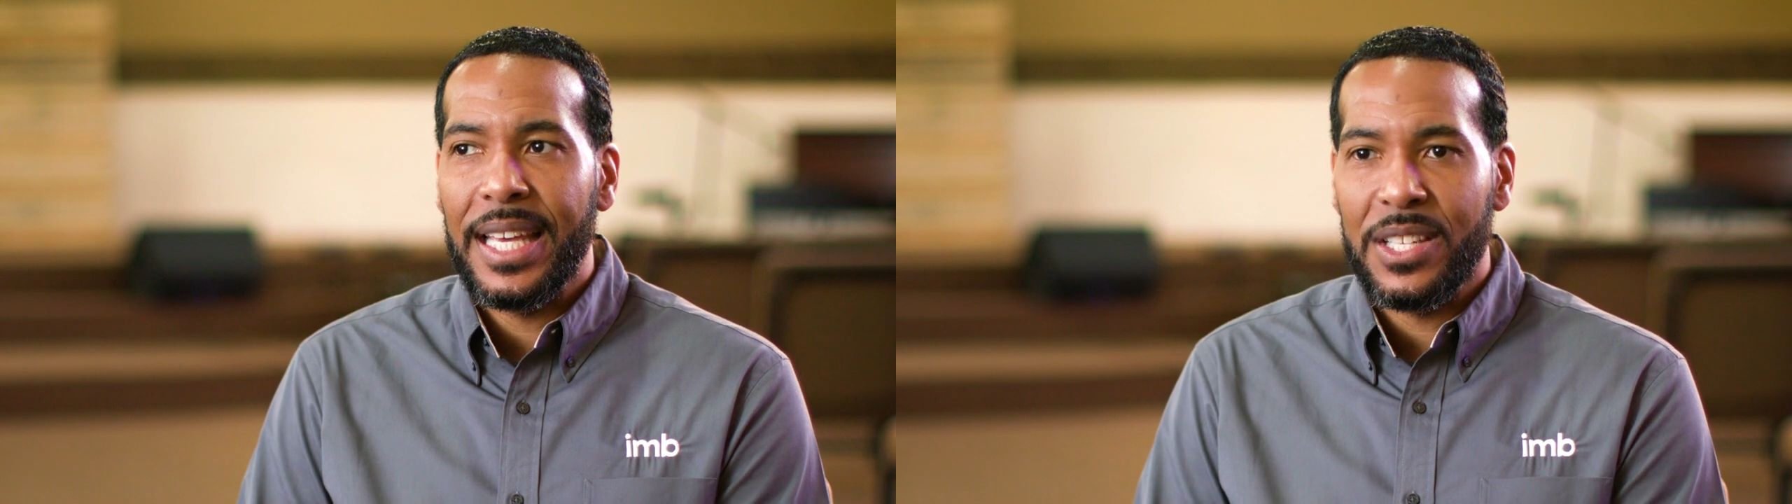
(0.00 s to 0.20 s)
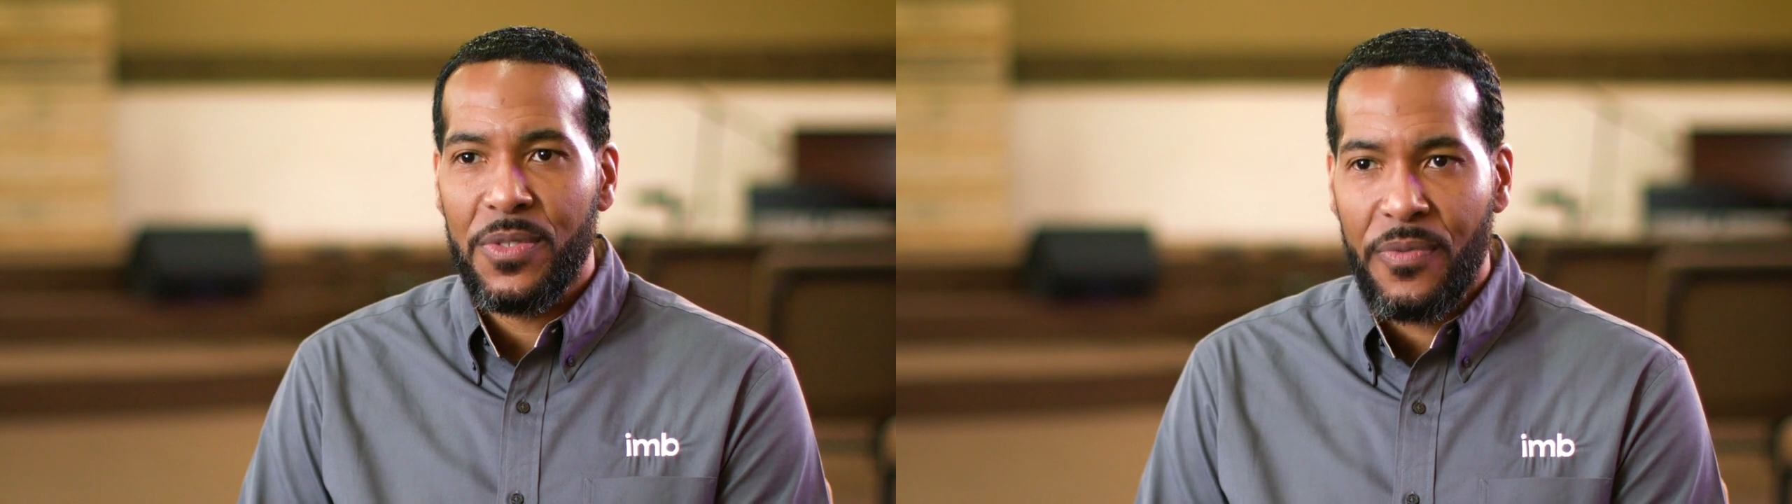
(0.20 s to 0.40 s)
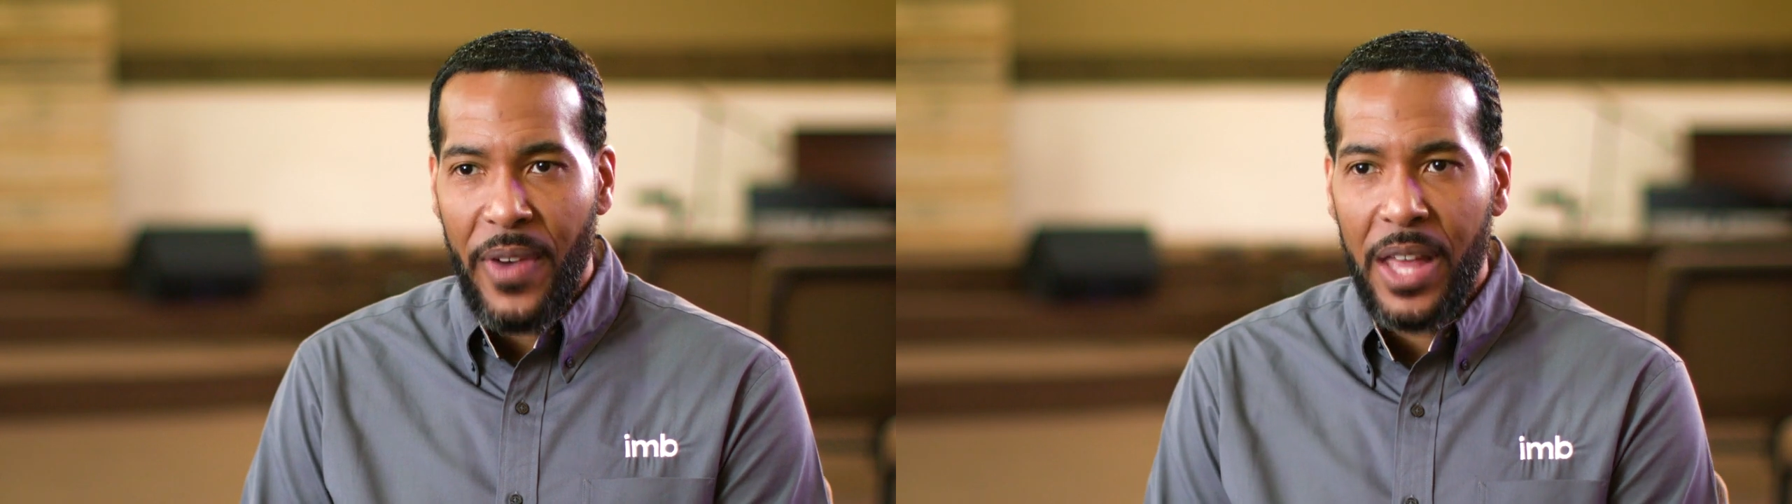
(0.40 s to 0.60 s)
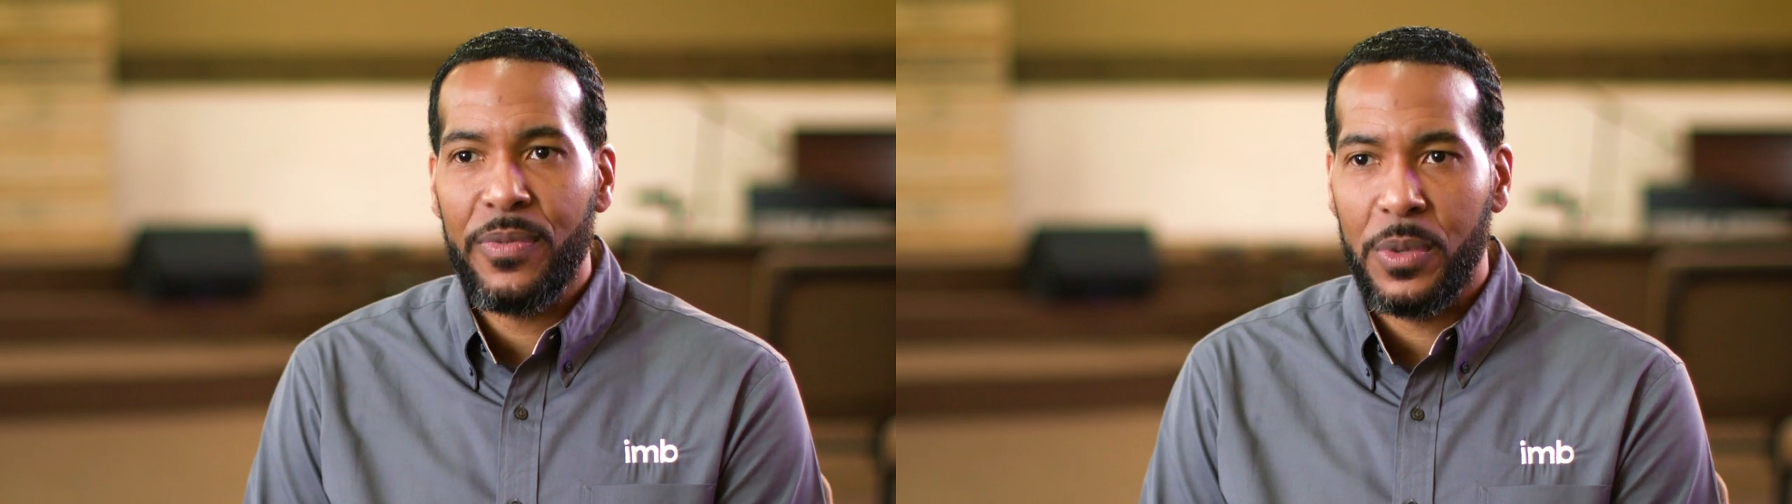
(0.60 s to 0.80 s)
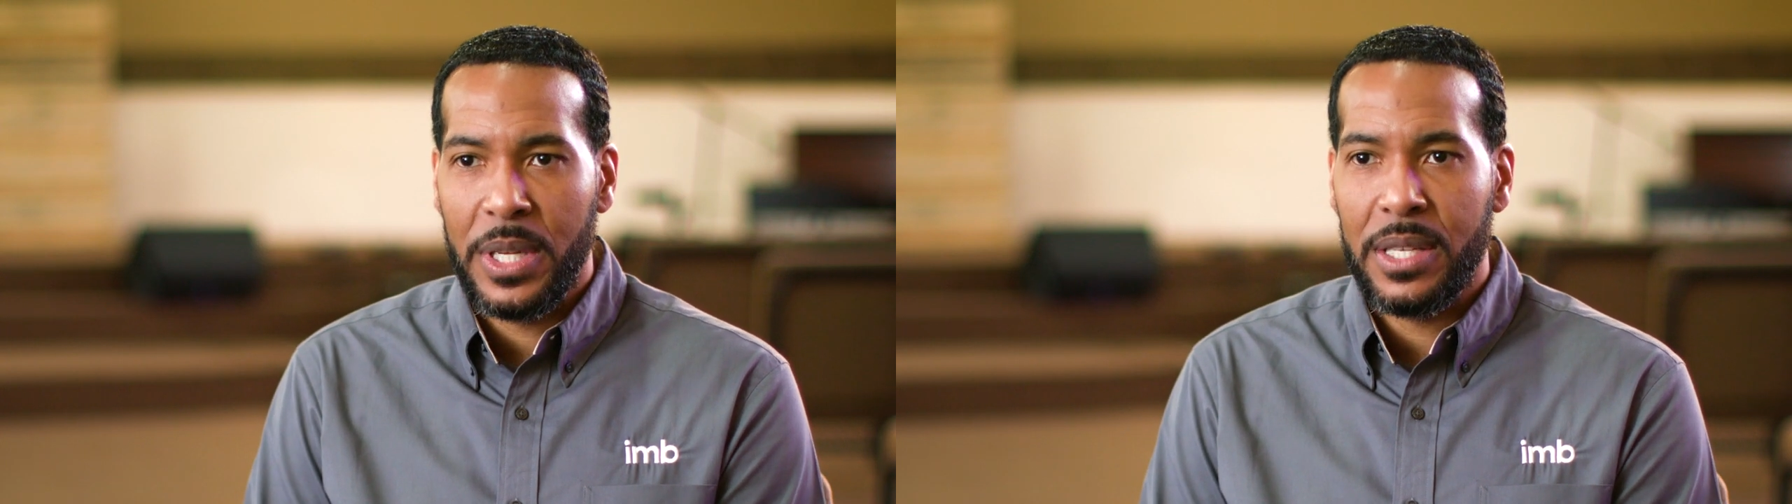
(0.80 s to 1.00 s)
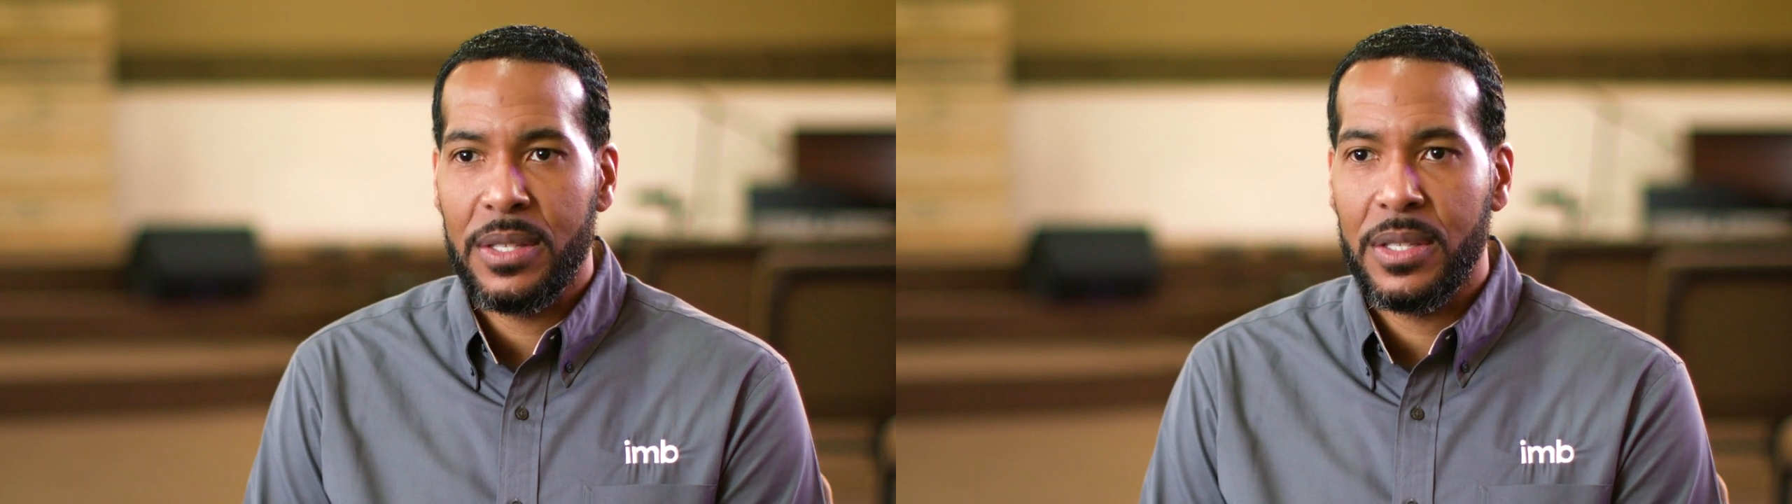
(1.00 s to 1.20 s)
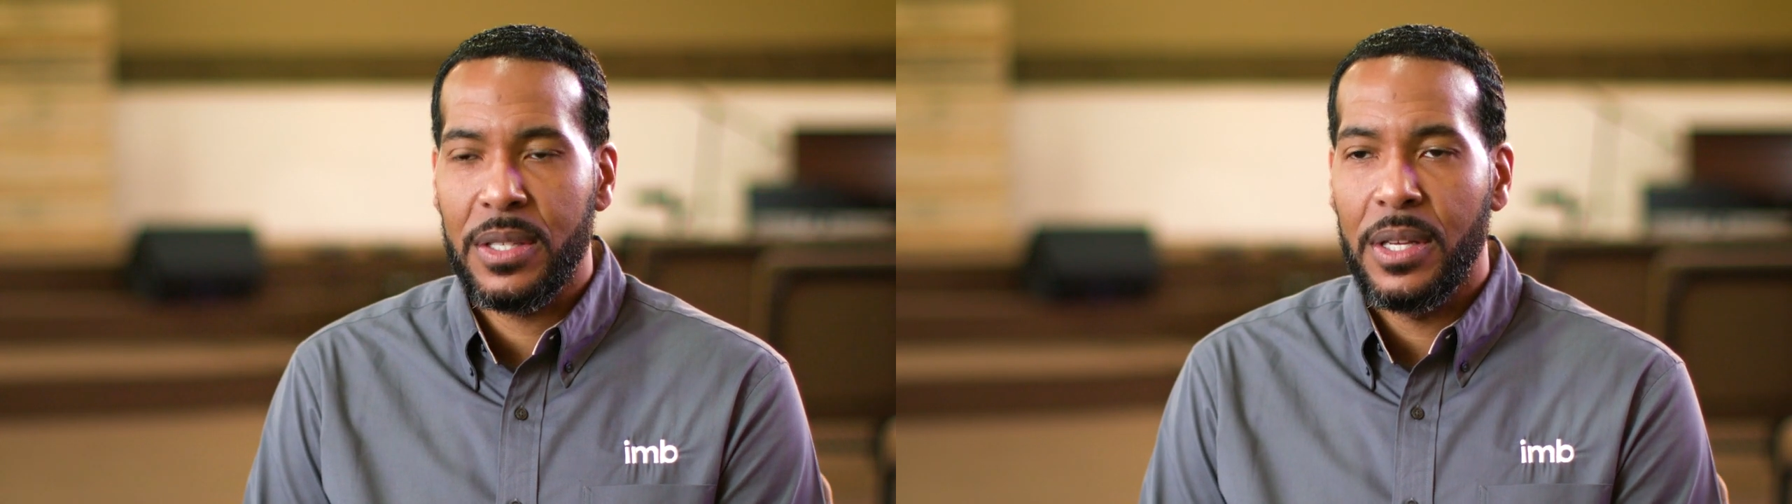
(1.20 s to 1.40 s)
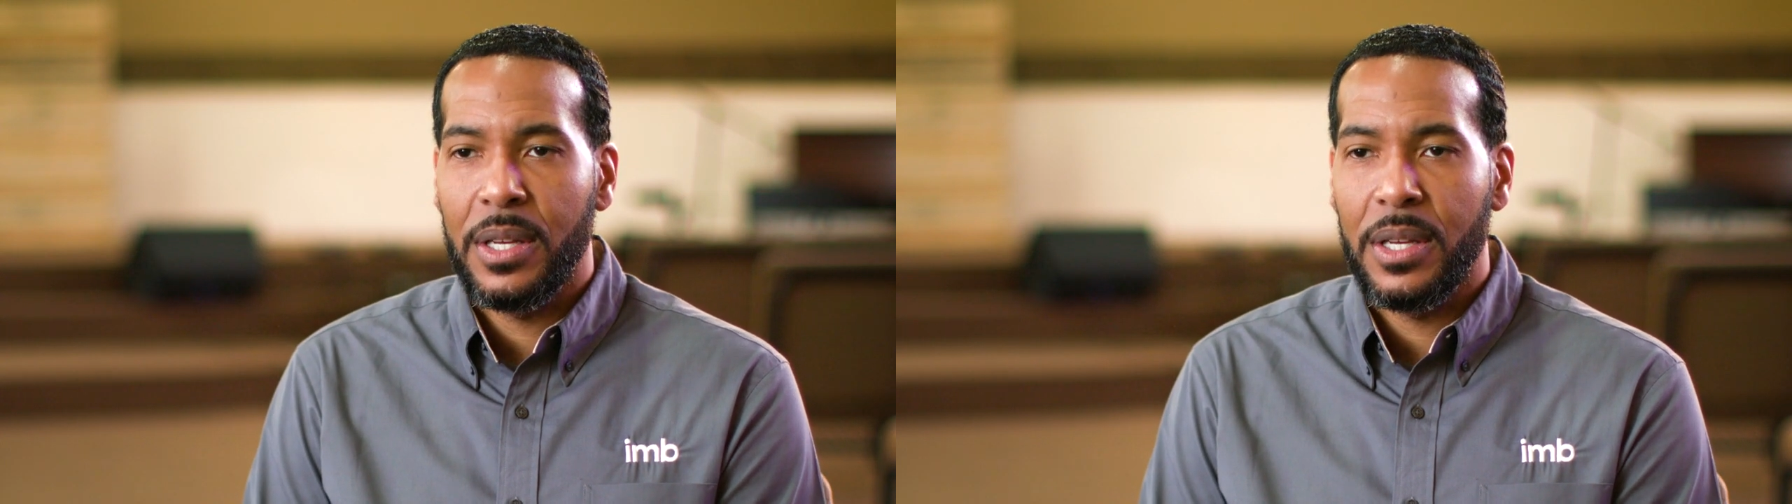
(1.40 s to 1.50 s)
his faithfulness